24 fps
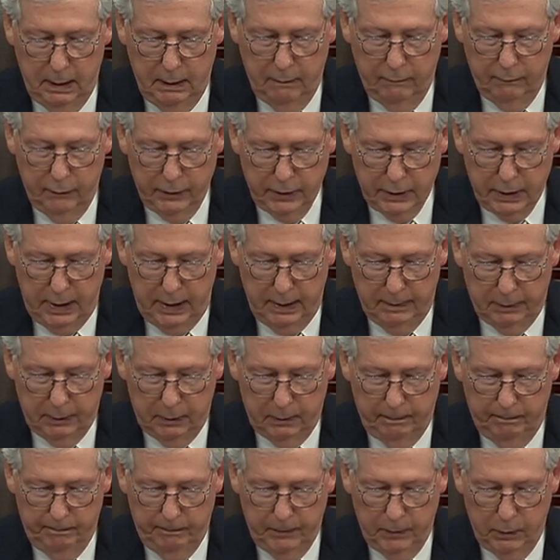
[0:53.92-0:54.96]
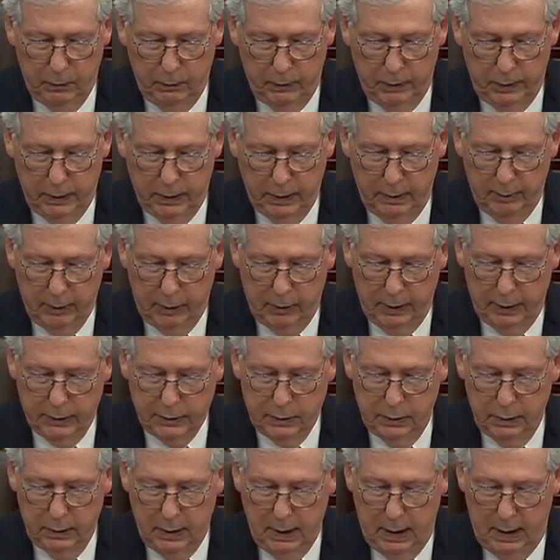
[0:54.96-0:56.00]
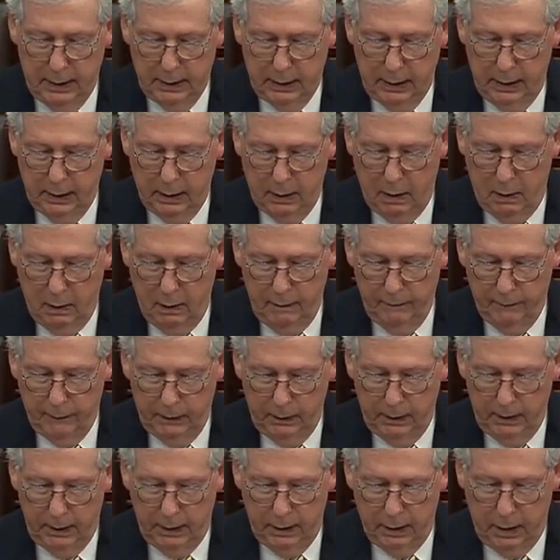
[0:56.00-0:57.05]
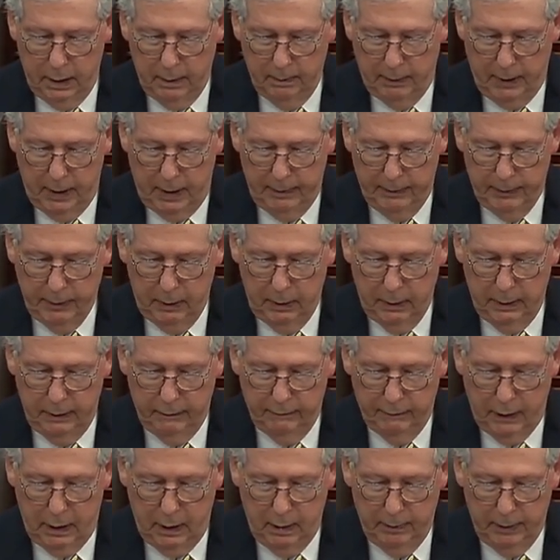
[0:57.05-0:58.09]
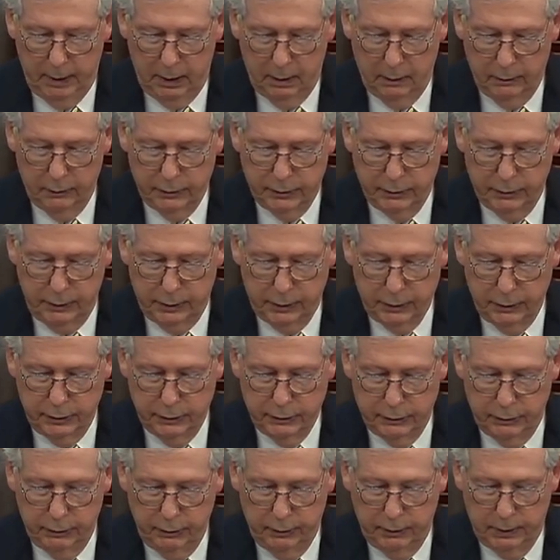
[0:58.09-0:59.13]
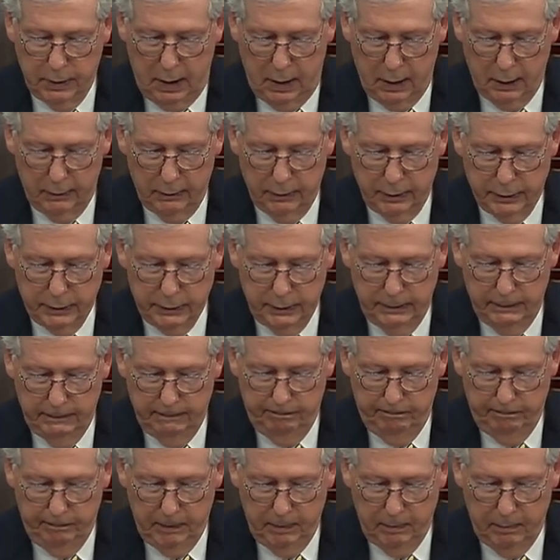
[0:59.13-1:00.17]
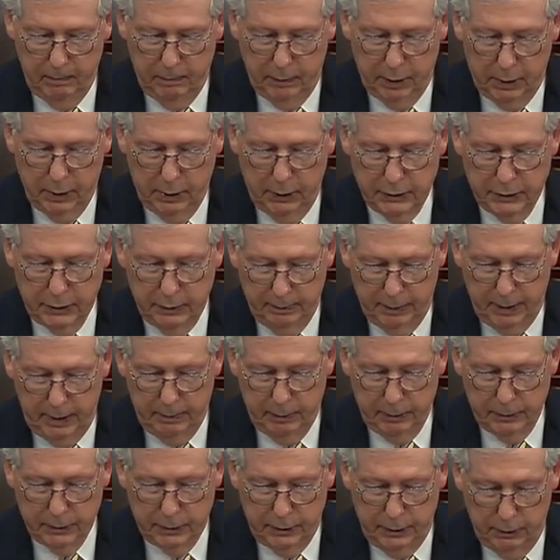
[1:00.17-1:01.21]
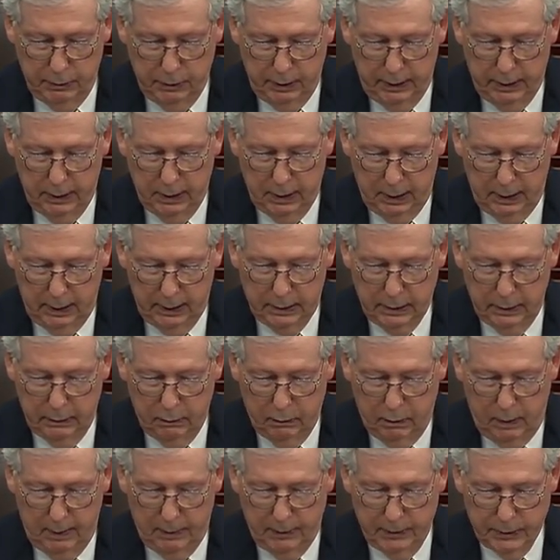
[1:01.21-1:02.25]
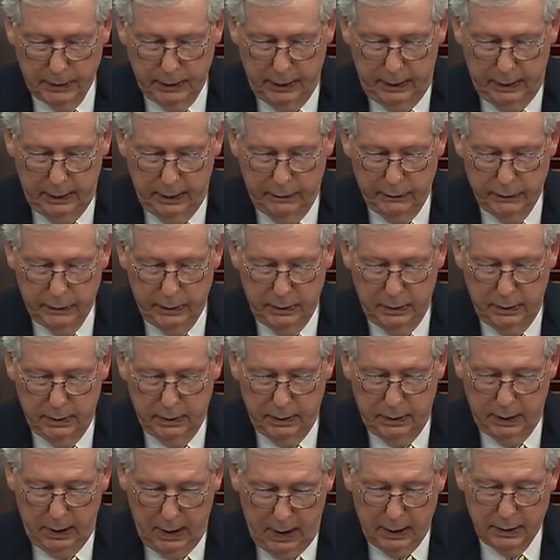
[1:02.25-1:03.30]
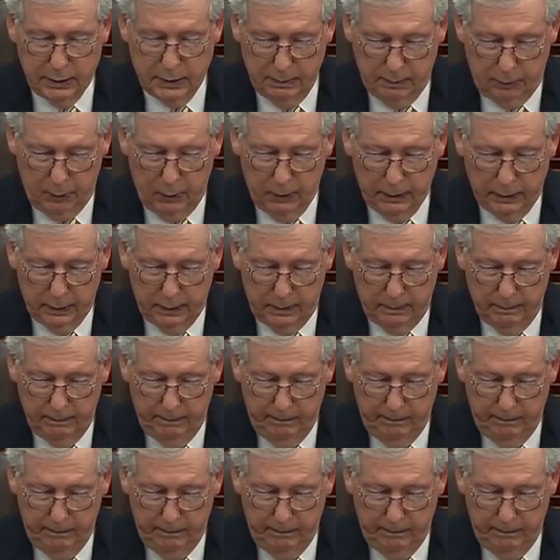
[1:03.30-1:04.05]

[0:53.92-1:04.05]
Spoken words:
For example, when Democrats could not get harmful and unpopular environmental restrictions through Congress because the people's duly elected representatives did not support them,